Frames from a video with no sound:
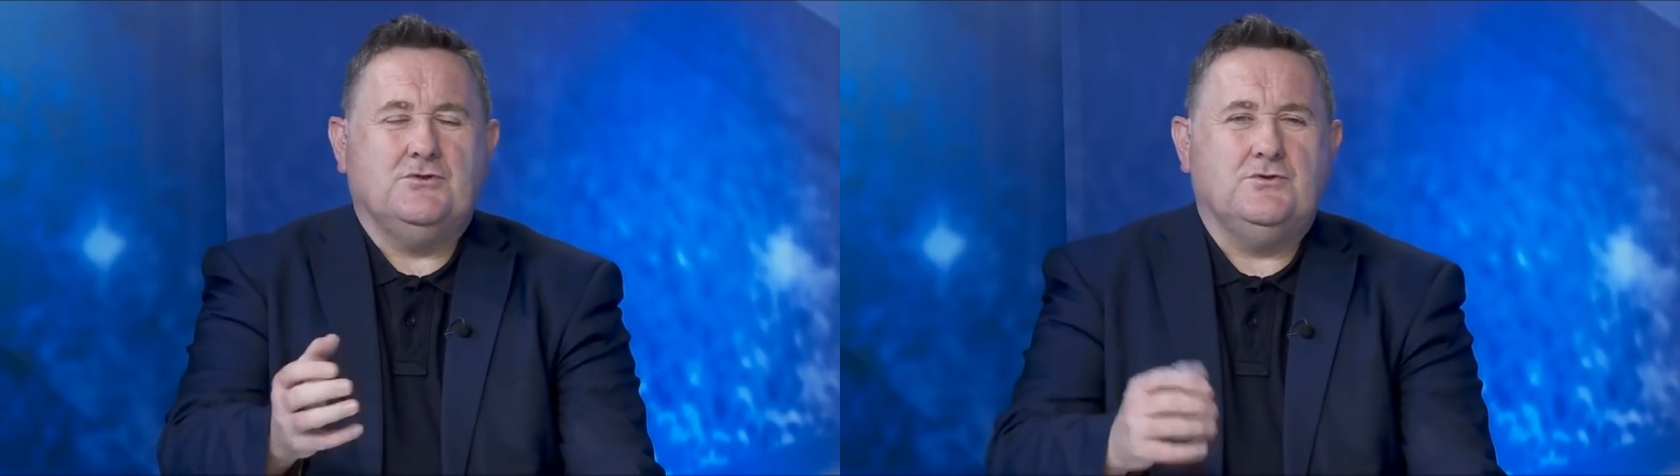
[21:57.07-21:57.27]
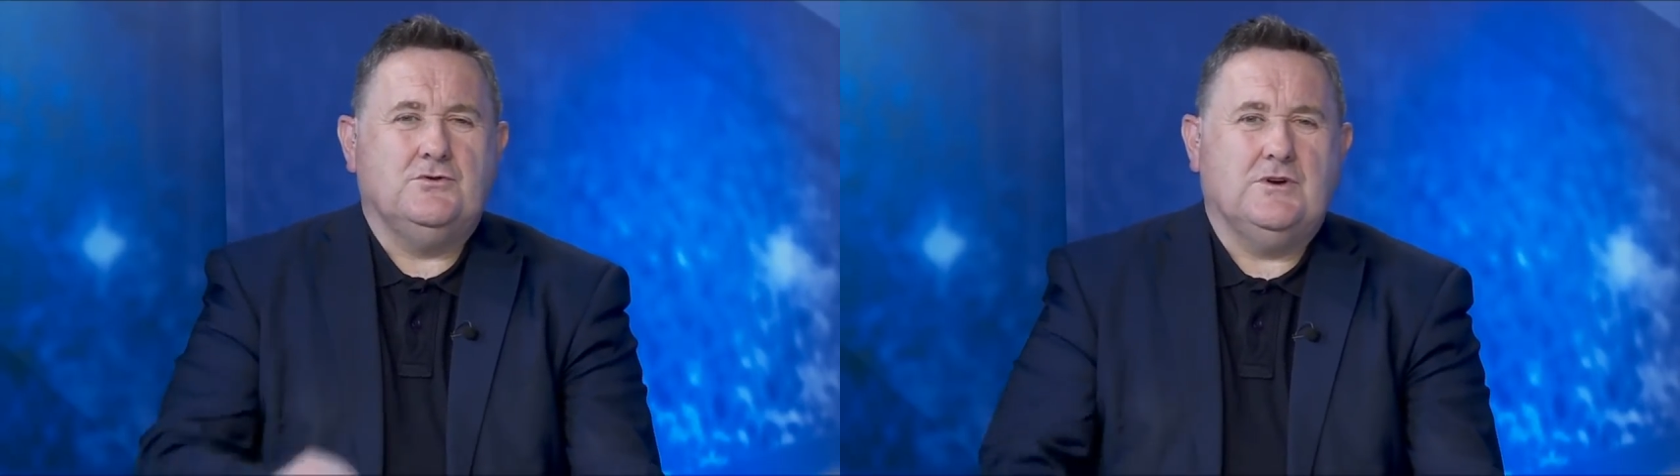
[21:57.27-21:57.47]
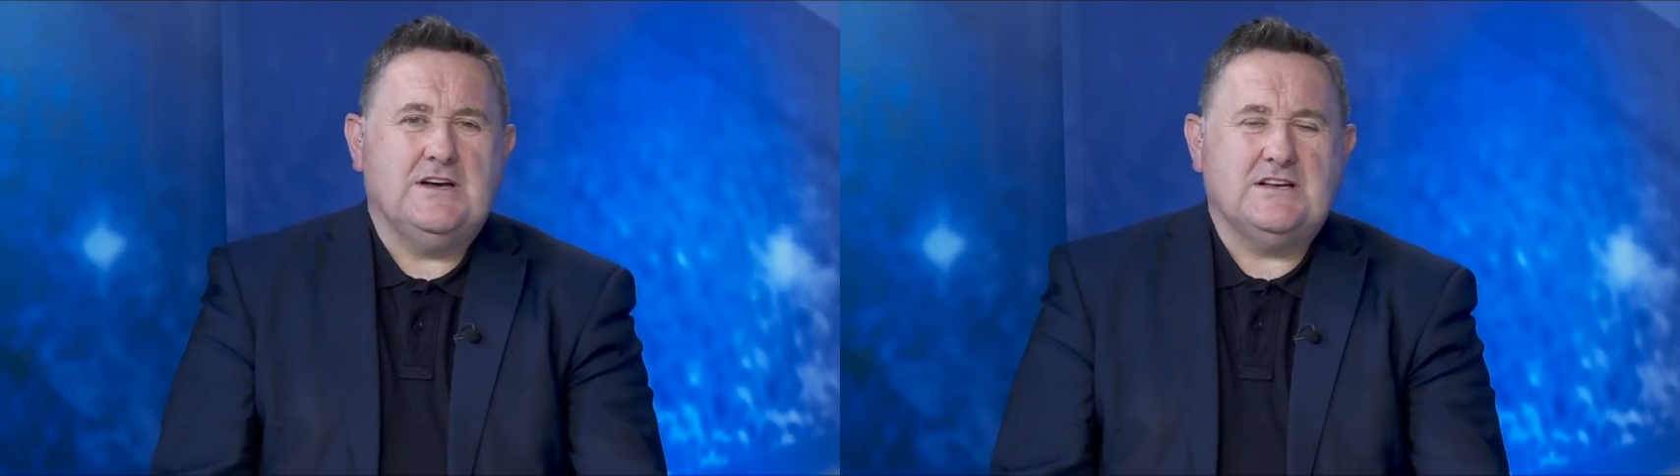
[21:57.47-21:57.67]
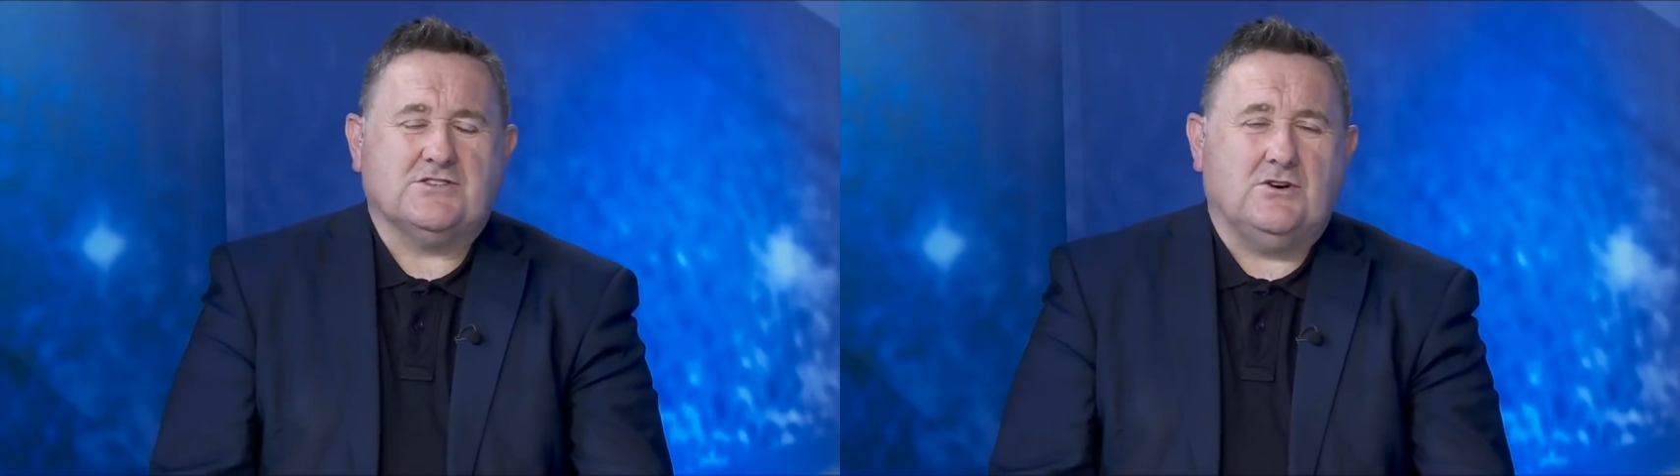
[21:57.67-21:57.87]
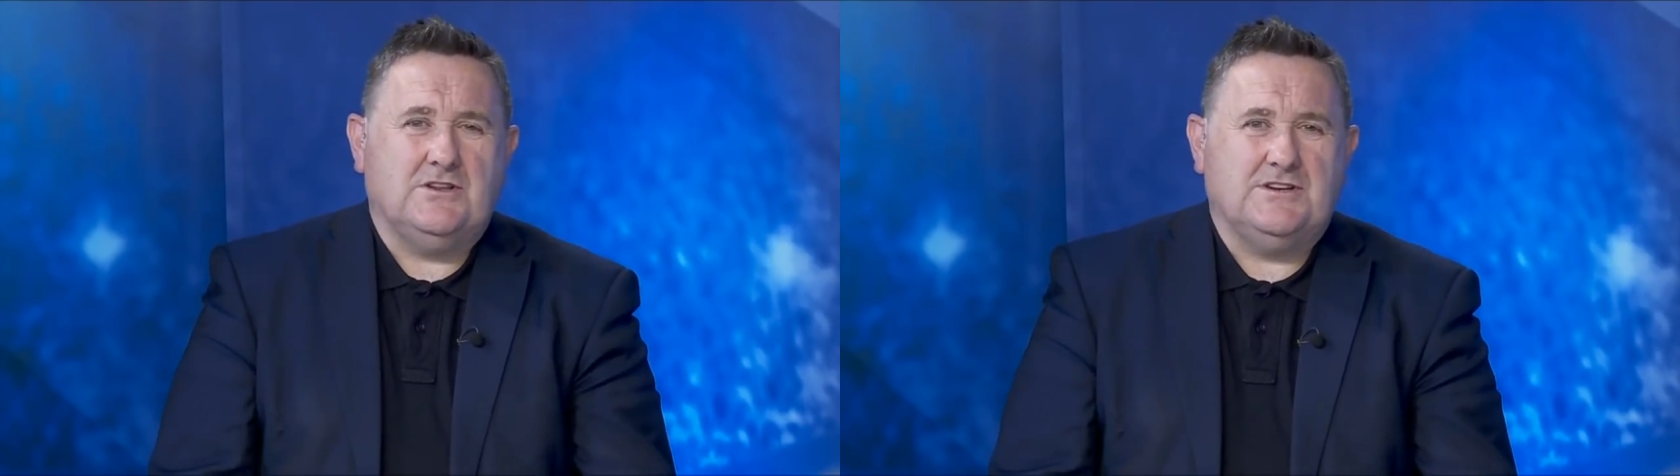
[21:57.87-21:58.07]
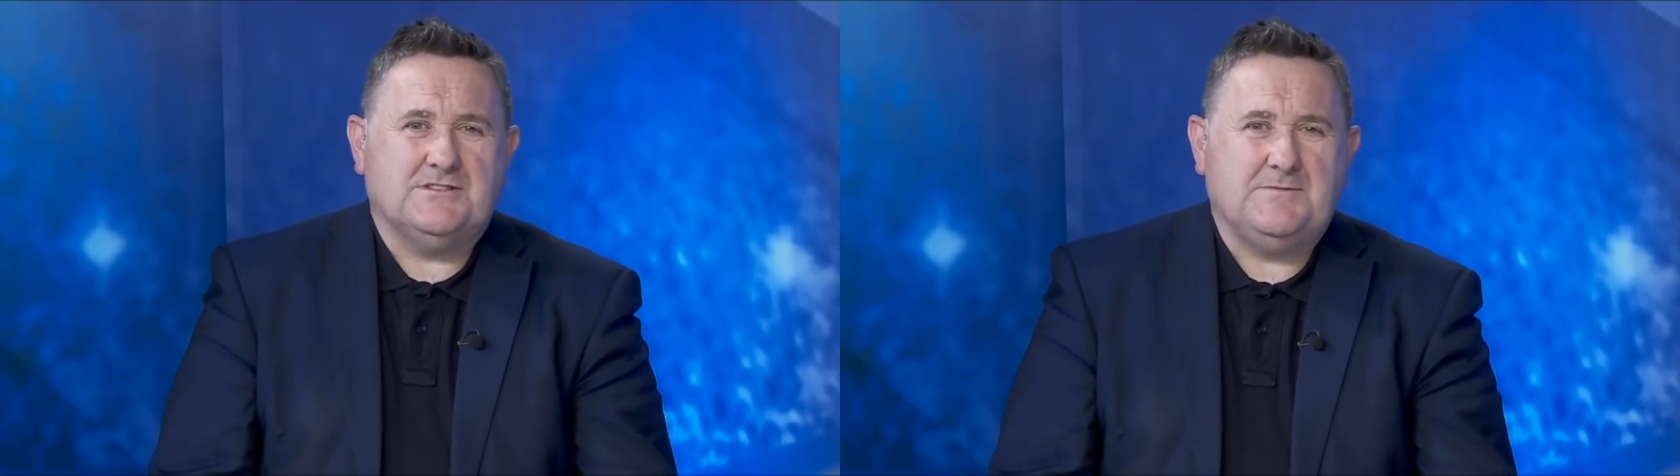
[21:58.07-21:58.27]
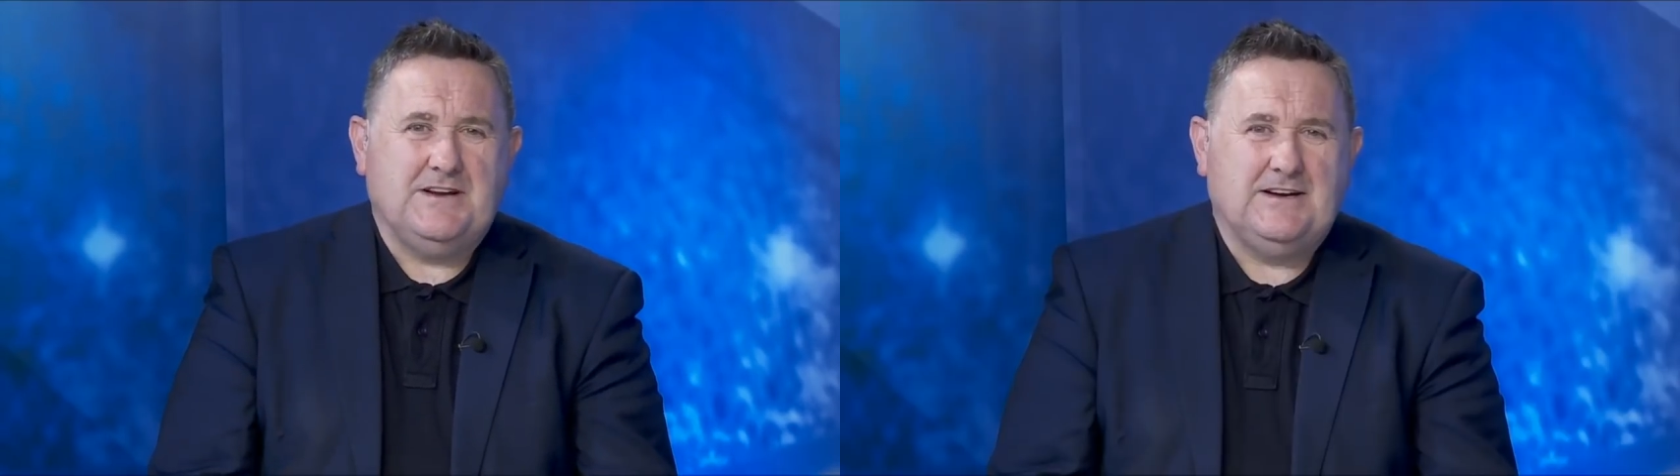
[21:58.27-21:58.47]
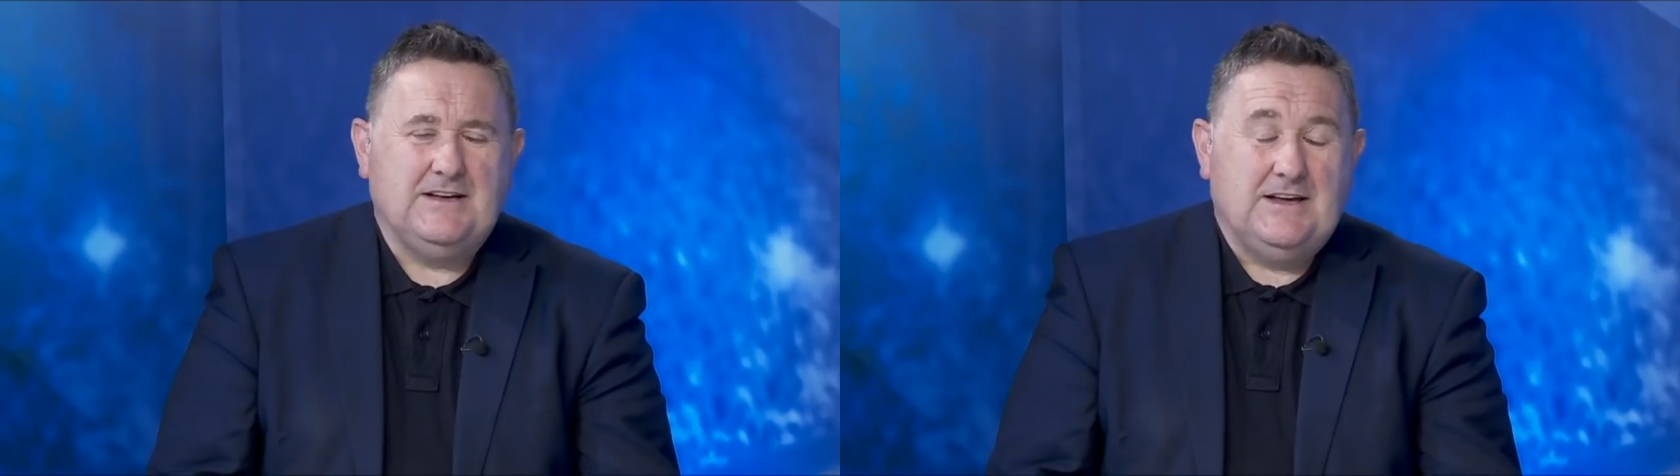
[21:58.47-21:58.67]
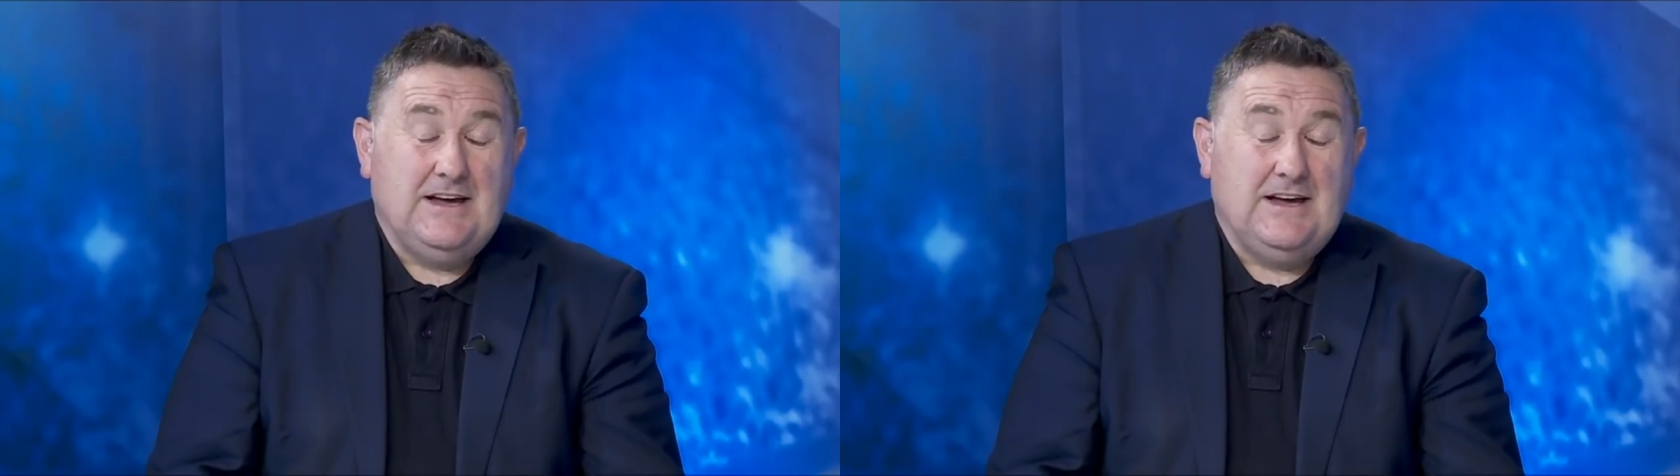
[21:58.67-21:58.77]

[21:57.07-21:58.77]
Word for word: to uh, Scotland, it's been a,